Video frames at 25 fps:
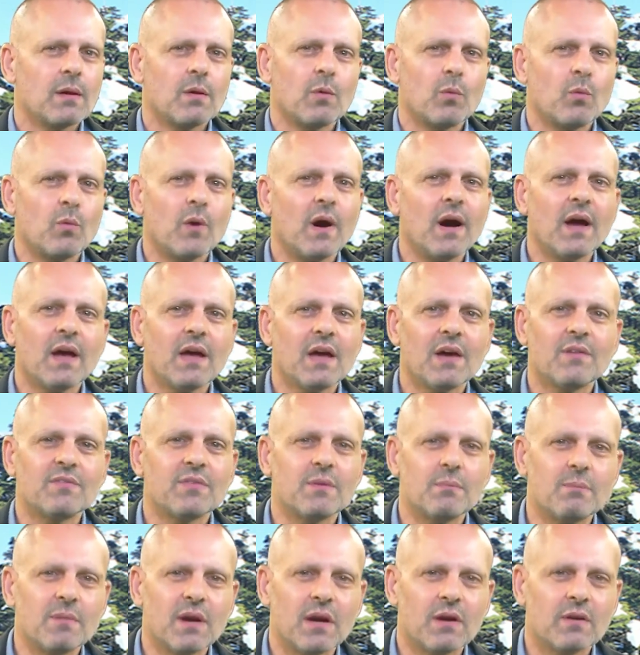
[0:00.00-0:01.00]
Why have the
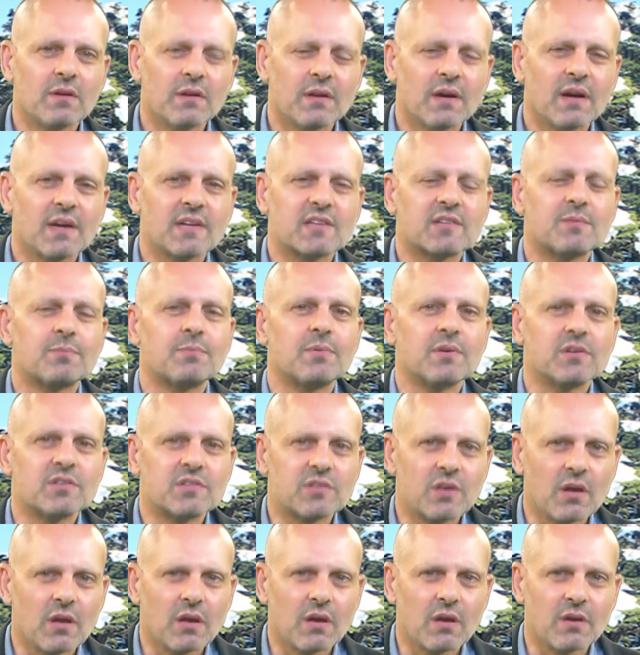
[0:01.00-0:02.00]
Maronites
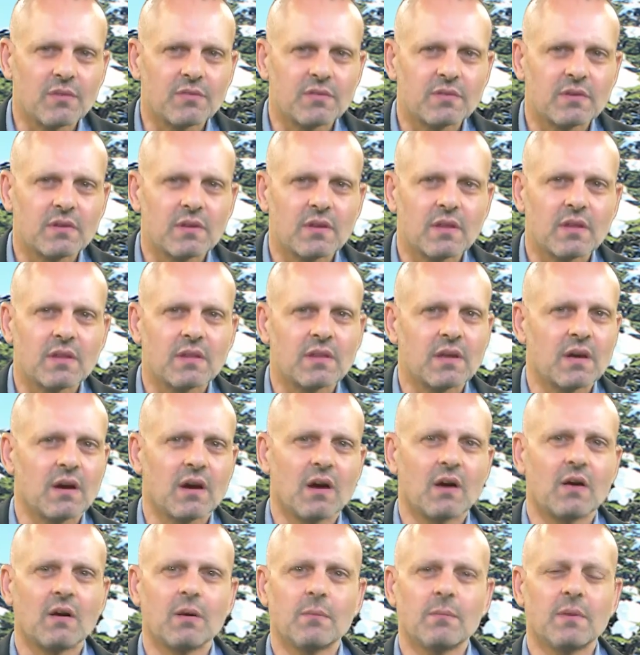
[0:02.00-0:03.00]
preserved their
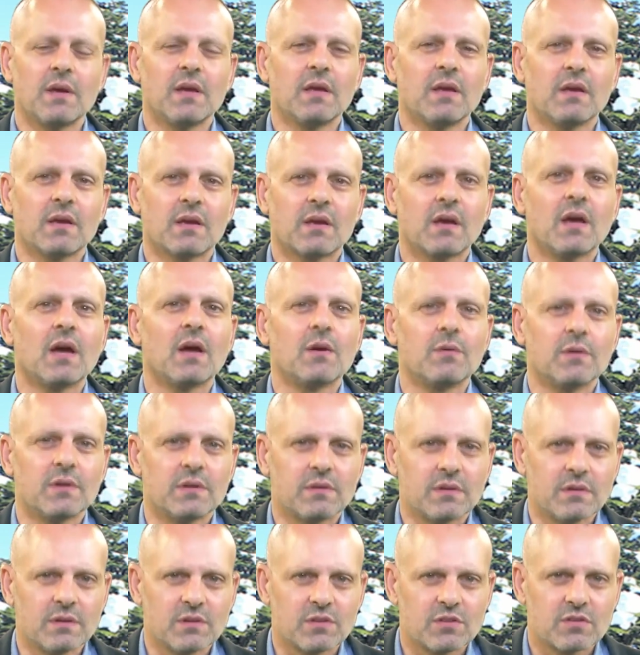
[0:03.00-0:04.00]
Aramaic
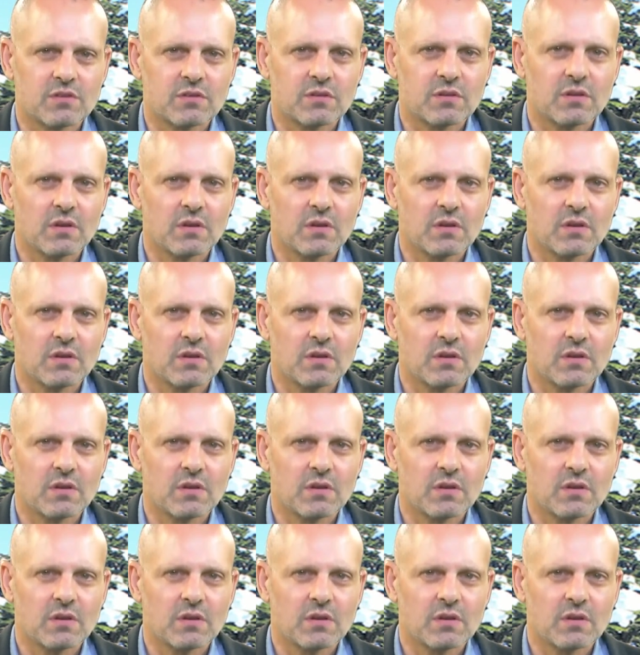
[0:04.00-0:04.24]
heritage?